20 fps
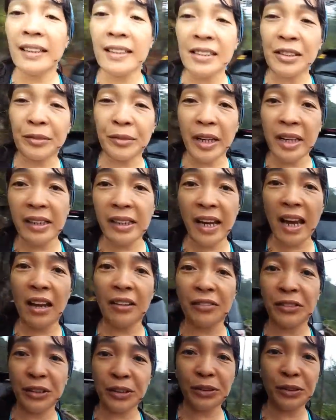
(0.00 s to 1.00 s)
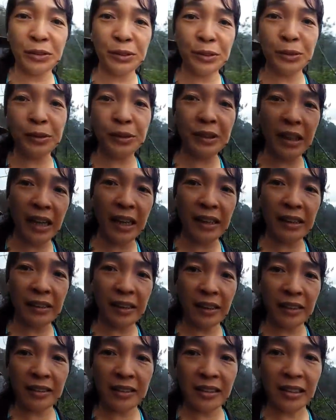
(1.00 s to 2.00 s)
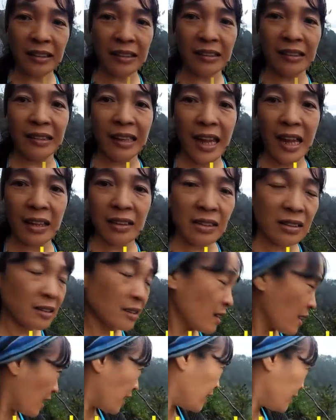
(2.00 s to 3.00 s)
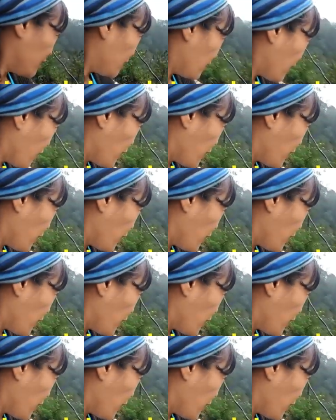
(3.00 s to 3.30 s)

It's a rainy afternoon and there's a landslide